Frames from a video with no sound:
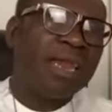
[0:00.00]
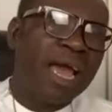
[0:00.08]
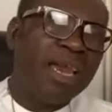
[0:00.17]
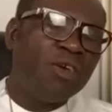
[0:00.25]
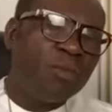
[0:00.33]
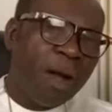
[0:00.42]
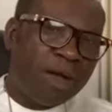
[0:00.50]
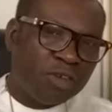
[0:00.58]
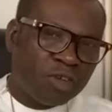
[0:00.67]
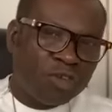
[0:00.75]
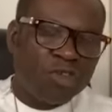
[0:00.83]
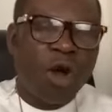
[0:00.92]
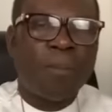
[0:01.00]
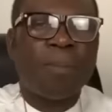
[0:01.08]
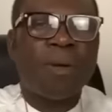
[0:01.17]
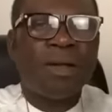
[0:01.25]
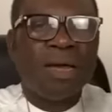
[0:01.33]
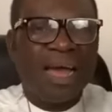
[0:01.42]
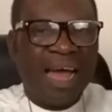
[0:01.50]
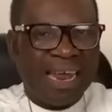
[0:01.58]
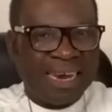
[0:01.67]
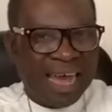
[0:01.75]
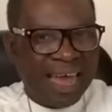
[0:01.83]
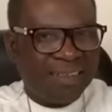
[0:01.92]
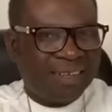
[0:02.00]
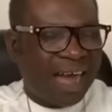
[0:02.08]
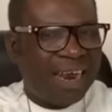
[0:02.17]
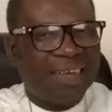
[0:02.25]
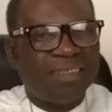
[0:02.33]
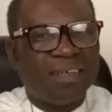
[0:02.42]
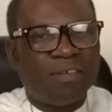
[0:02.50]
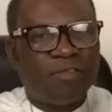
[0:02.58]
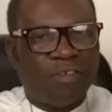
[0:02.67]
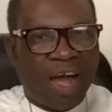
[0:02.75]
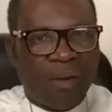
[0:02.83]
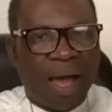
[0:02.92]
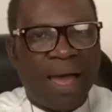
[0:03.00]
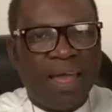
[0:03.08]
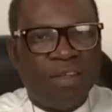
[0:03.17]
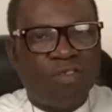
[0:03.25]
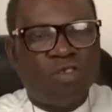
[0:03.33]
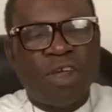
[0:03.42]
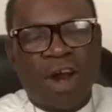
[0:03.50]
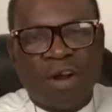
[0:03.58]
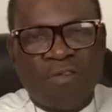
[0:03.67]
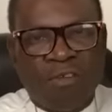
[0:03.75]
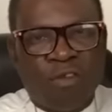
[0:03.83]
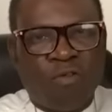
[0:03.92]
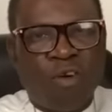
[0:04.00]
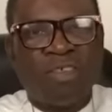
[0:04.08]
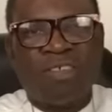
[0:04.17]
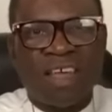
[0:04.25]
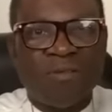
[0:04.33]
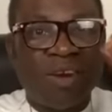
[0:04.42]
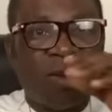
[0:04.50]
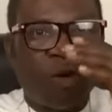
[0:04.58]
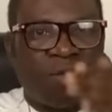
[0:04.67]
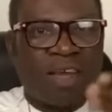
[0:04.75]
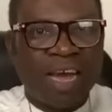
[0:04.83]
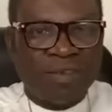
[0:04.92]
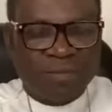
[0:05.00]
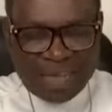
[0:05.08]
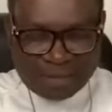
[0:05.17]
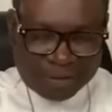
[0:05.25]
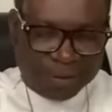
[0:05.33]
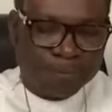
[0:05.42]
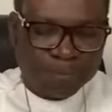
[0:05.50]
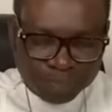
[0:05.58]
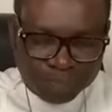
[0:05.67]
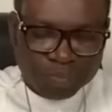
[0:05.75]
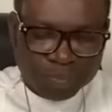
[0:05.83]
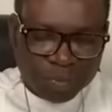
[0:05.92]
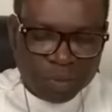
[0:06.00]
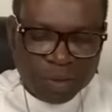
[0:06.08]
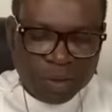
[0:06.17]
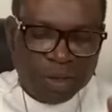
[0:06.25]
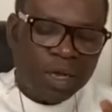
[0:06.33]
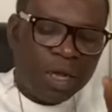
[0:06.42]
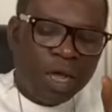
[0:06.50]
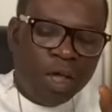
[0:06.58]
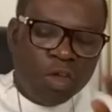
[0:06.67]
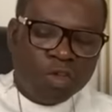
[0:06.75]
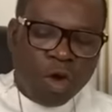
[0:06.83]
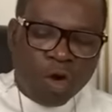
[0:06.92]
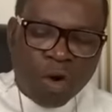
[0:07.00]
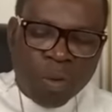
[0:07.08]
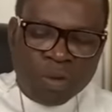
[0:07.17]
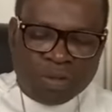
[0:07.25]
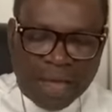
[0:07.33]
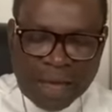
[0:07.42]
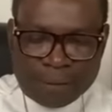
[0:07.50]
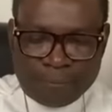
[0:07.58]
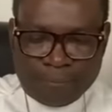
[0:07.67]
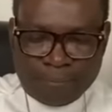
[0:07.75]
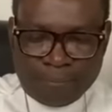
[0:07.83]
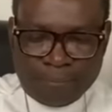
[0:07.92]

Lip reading: Then you must drop an egg-colored flower into the river for 47 consecutive days. So okay, who say?